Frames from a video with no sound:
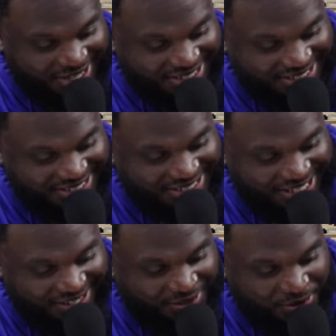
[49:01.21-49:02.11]

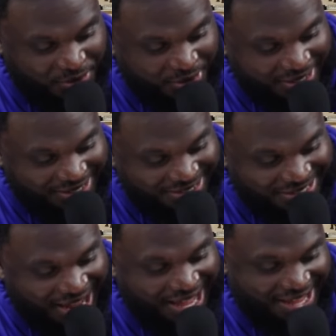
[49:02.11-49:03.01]
single
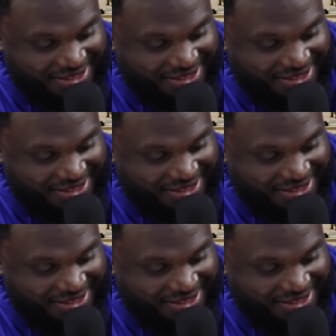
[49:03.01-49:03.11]
day.